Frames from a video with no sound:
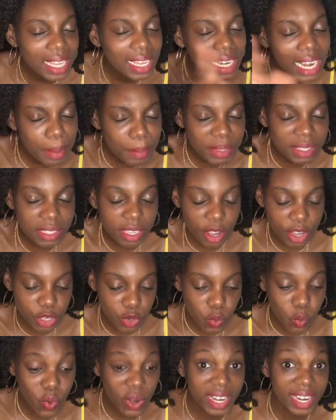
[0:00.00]
Let me tell
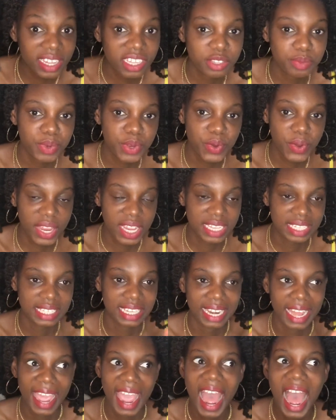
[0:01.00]
you one experience
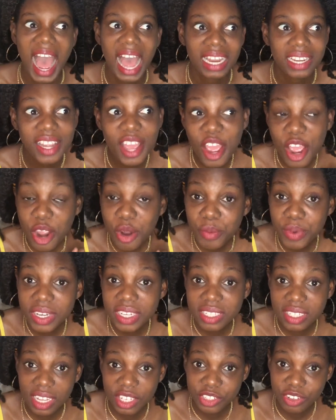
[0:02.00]
that I had with
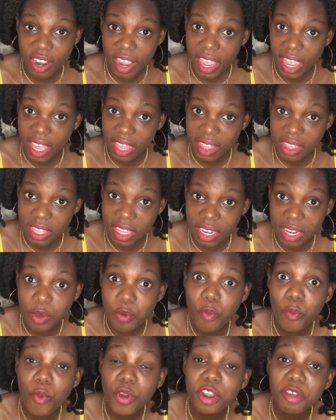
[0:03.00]
this natural hair thing.
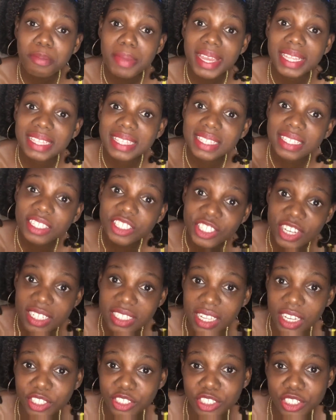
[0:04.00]
One of my
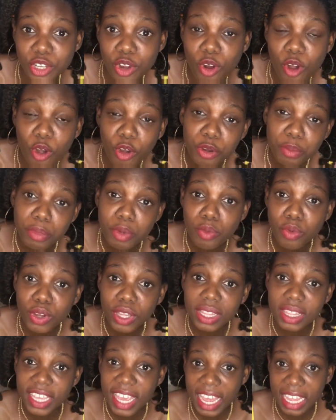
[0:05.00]
teachers actually called me
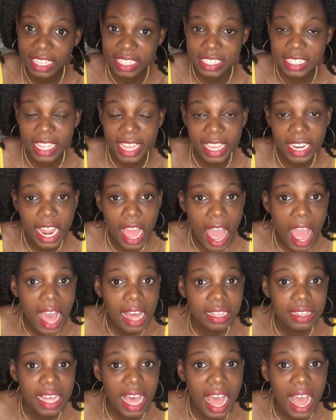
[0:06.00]
one day and said
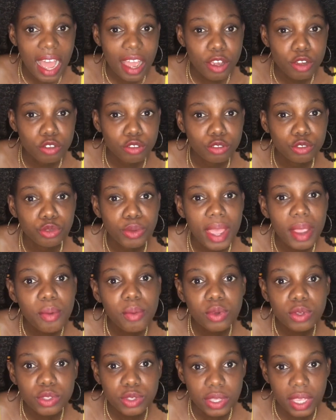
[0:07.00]
that, do I
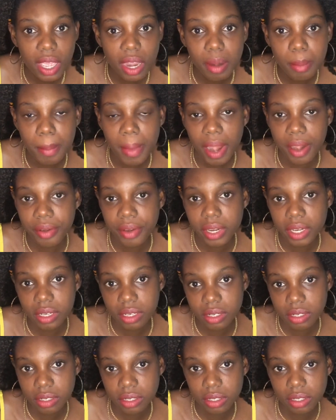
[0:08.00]
want to get
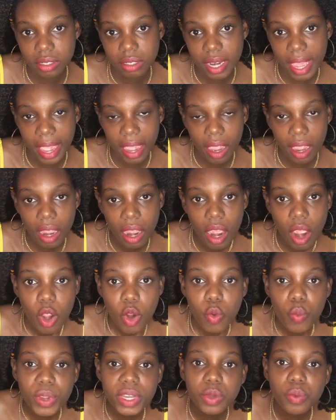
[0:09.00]
married? Like,
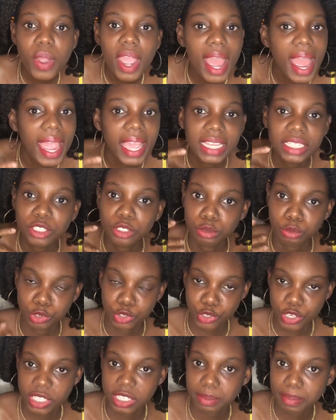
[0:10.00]
with the way I
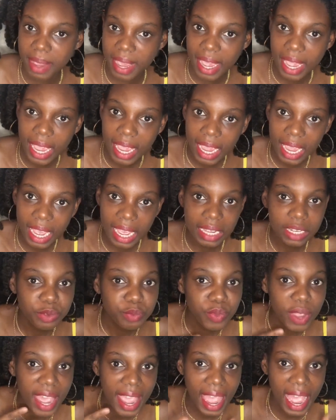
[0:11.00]
treat my hair and the
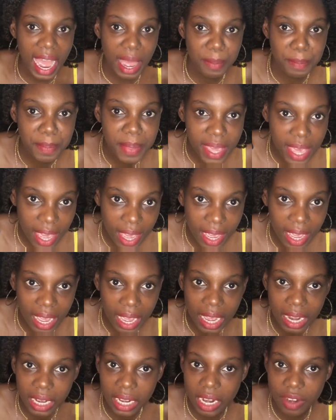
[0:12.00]
way I appear
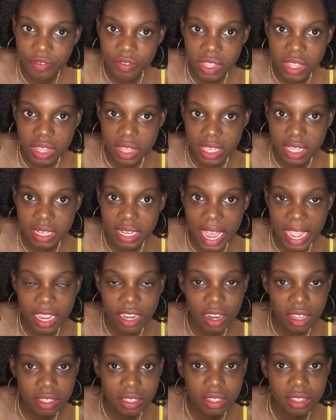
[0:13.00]
and everything, that he
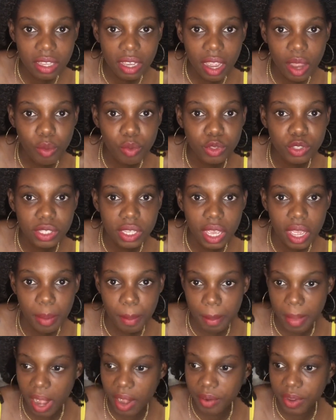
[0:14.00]
doesn't think I want to
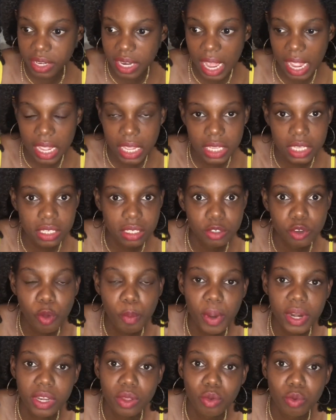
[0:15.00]
get married, that
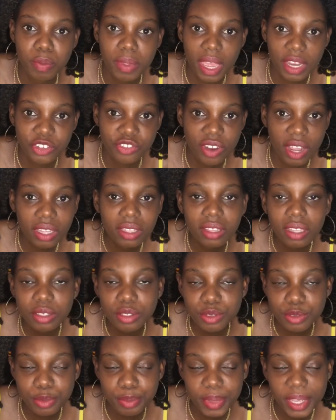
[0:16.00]
nobody will be
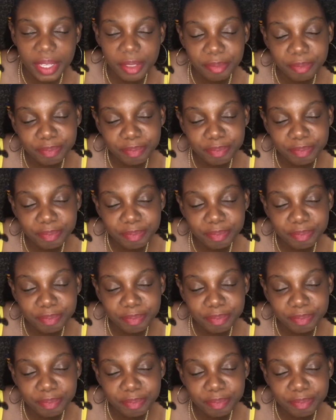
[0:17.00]
attracted to me.